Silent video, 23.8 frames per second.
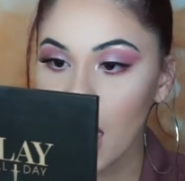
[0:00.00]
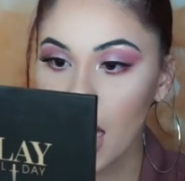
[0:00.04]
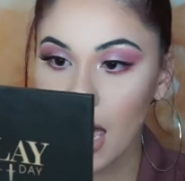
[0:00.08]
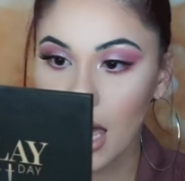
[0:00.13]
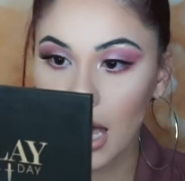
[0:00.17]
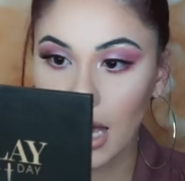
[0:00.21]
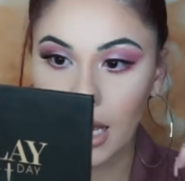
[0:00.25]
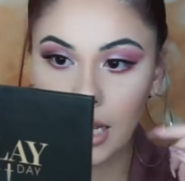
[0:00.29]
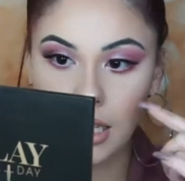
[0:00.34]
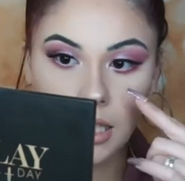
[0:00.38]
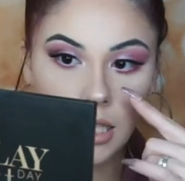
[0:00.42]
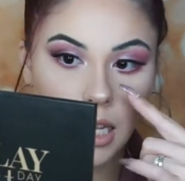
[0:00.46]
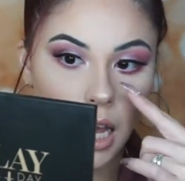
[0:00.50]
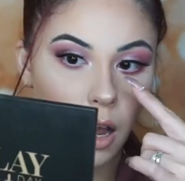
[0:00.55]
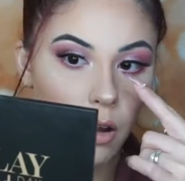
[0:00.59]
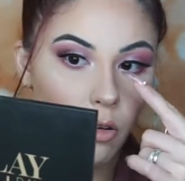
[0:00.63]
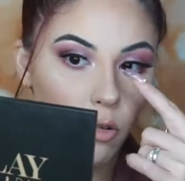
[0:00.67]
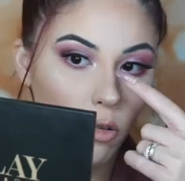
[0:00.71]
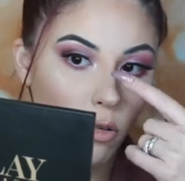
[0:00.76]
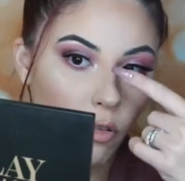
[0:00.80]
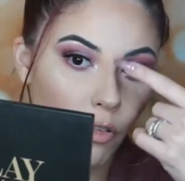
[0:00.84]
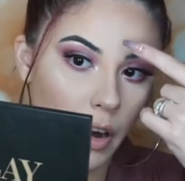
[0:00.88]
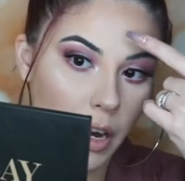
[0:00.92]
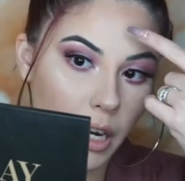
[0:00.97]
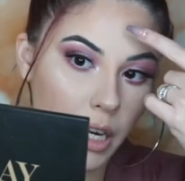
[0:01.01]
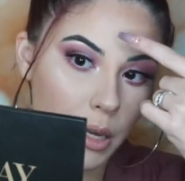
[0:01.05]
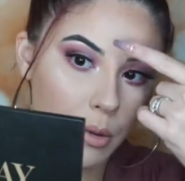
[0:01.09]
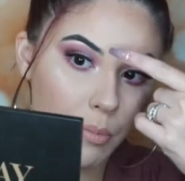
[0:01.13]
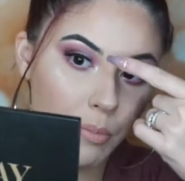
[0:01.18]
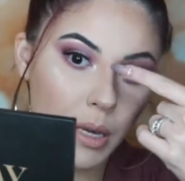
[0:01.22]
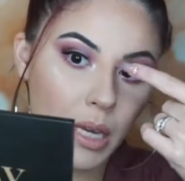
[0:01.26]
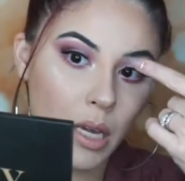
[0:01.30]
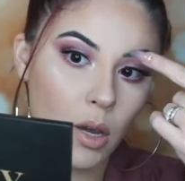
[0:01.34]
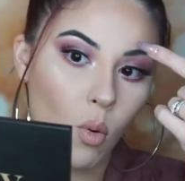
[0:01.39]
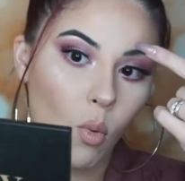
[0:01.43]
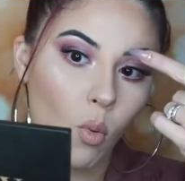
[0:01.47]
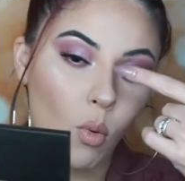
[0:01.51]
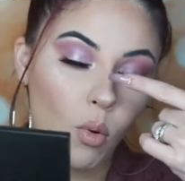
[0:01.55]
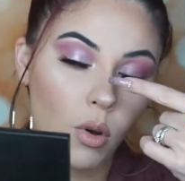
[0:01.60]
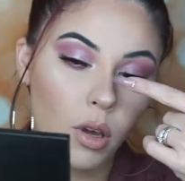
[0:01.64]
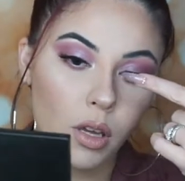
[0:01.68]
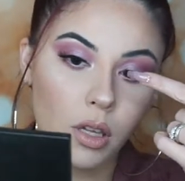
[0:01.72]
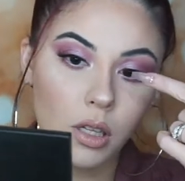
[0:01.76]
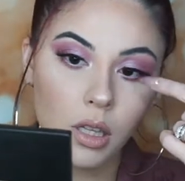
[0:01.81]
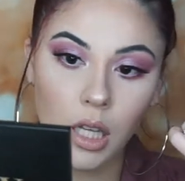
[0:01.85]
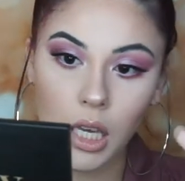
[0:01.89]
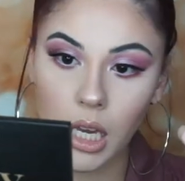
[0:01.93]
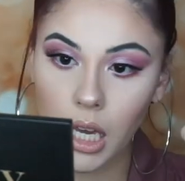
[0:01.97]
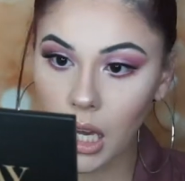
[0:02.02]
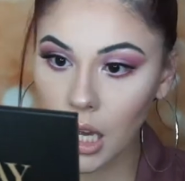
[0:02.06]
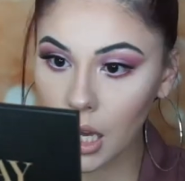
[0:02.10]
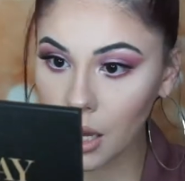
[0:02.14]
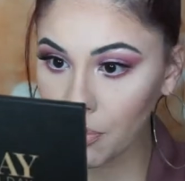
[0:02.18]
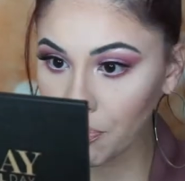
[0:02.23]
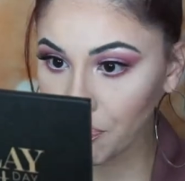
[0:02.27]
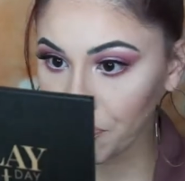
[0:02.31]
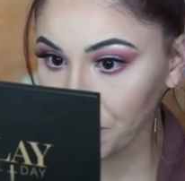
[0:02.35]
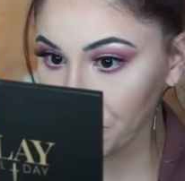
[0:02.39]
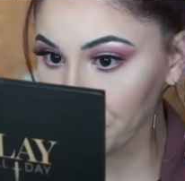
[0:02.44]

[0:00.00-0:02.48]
and I'll already be oily